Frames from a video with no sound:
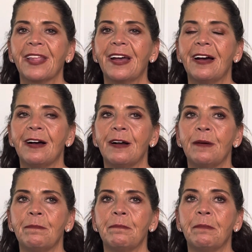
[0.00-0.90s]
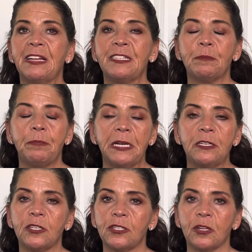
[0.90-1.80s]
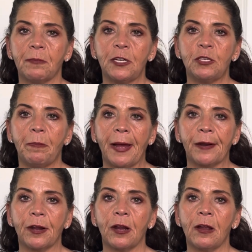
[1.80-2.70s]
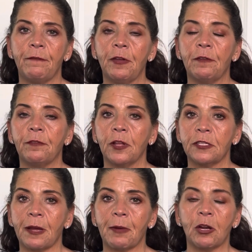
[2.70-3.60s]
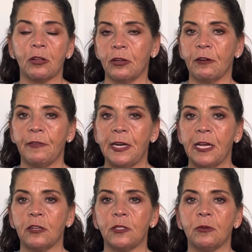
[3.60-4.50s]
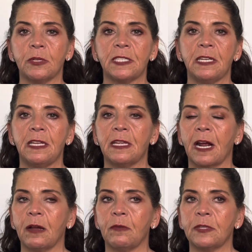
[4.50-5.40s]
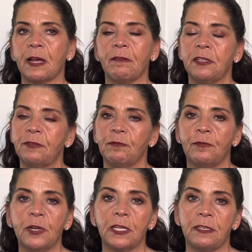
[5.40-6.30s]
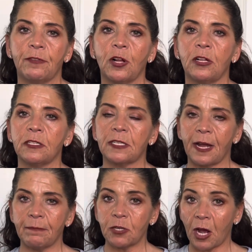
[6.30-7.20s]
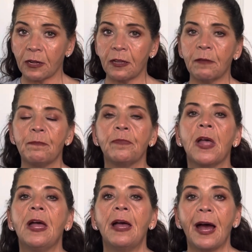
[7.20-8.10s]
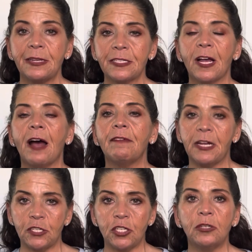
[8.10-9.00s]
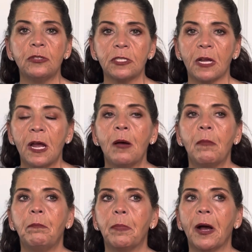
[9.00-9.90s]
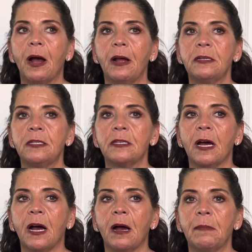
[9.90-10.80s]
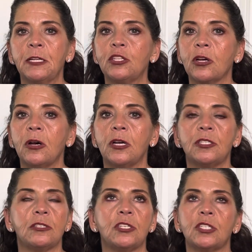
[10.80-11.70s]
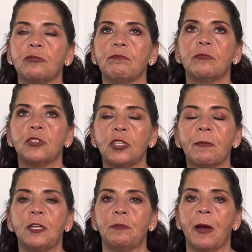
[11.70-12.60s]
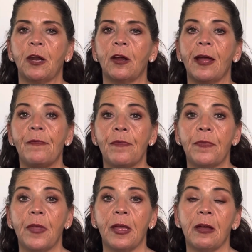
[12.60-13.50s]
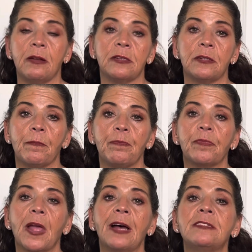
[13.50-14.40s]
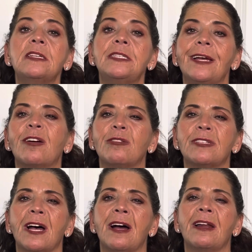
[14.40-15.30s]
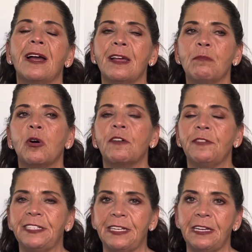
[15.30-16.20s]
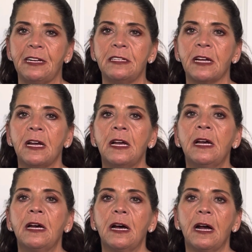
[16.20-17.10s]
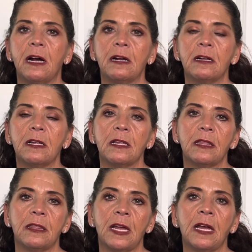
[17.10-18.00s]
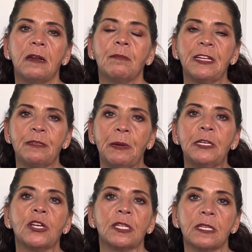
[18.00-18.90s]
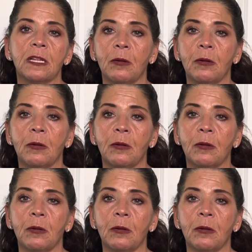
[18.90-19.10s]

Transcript: My speech is so much better. If you've looked at my earlier videos, you will see that I was having a really difficult time talking. I still have issues, but it's just so much better. And as the day goes on, I get more fatigued. Then my speech gets a little